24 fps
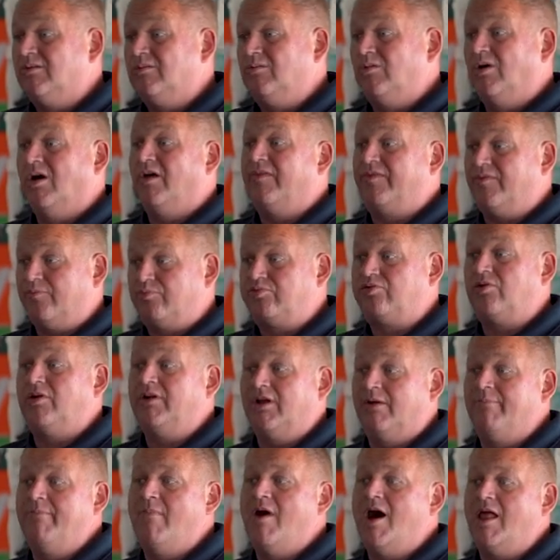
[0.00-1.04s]
worth of print
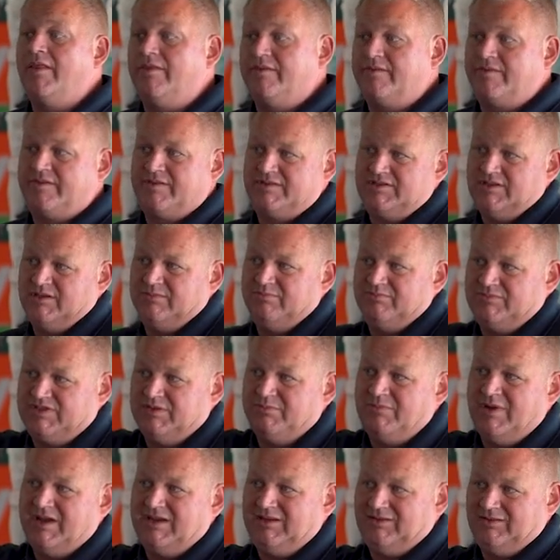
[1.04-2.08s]
a month to, to
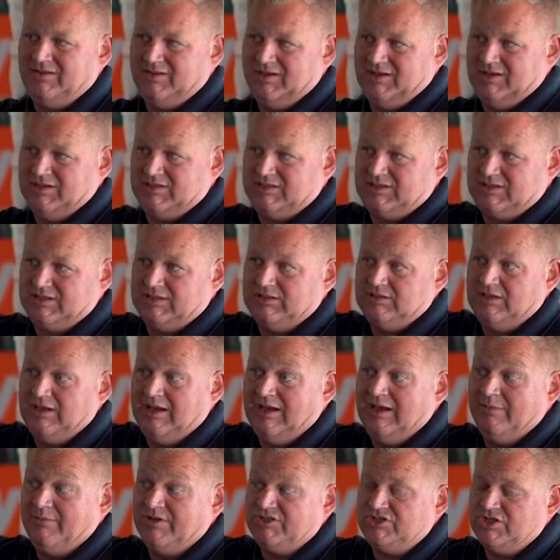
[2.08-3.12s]
make this
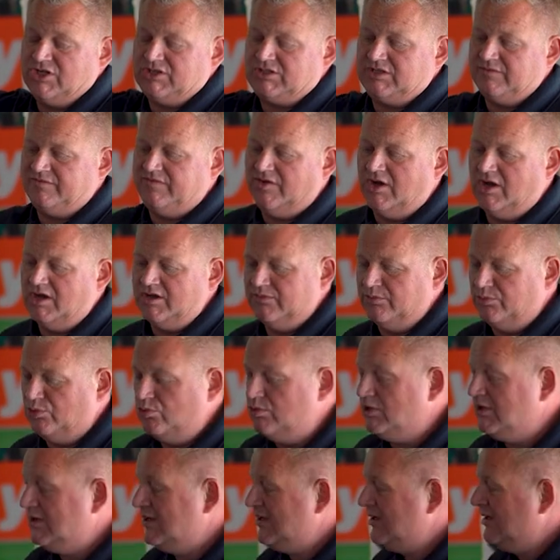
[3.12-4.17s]
um, a
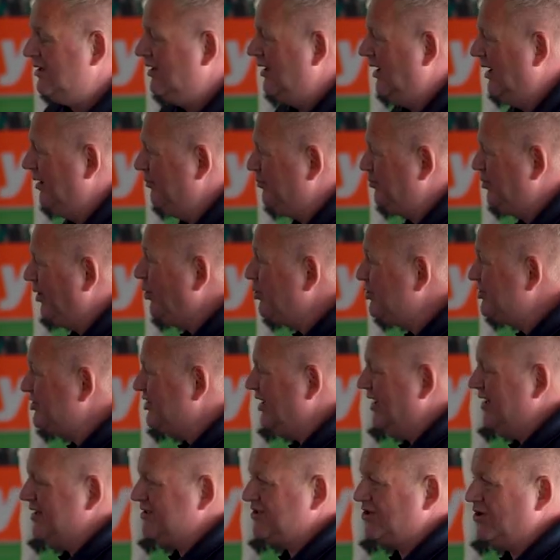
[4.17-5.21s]
justifiable um, process.